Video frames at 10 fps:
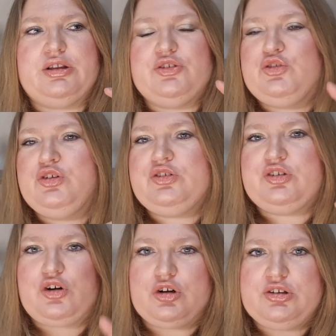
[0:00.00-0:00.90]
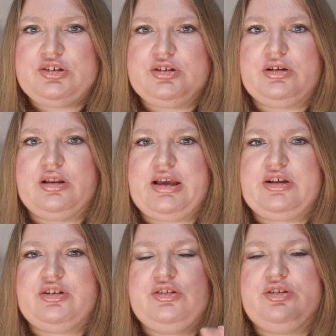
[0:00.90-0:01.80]
dessert, like a
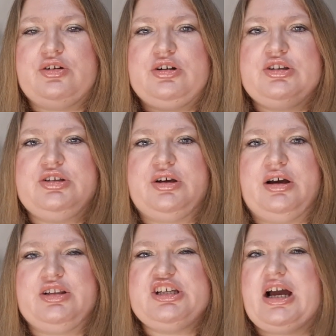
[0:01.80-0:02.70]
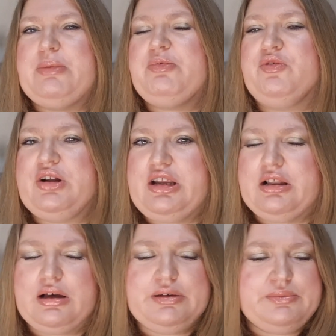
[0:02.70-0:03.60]
dessert type
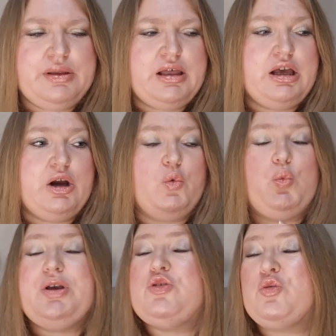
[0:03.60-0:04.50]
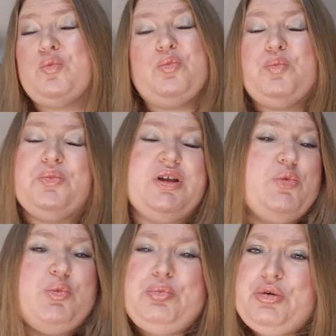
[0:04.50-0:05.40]
vanilla, which
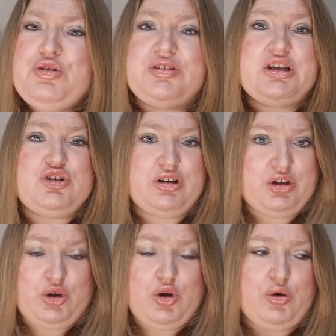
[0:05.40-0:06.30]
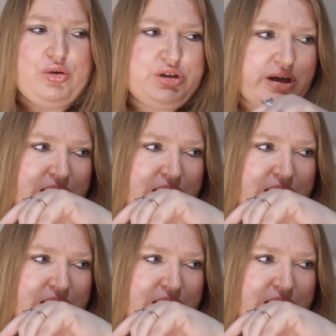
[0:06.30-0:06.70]
is actually good.